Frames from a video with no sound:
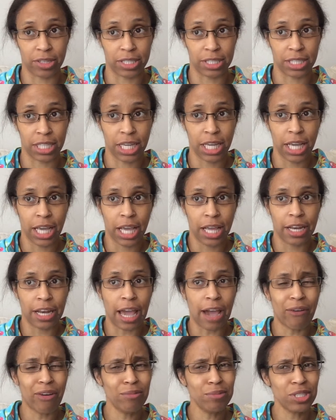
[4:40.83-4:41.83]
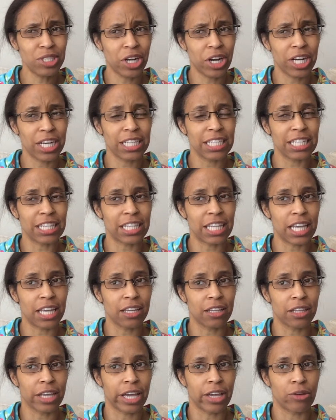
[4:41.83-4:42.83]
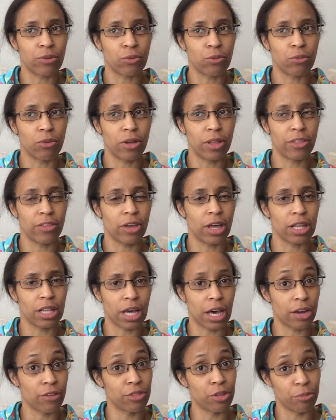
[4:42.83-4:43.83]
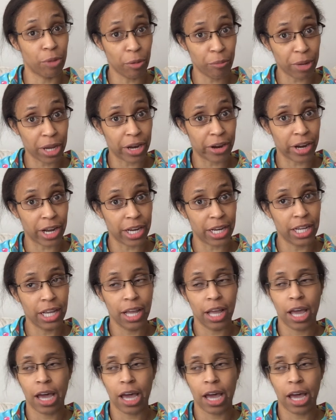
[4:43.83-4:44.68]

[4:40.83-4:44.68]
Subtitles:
And now I'm starting to think, like, a lot of them are married.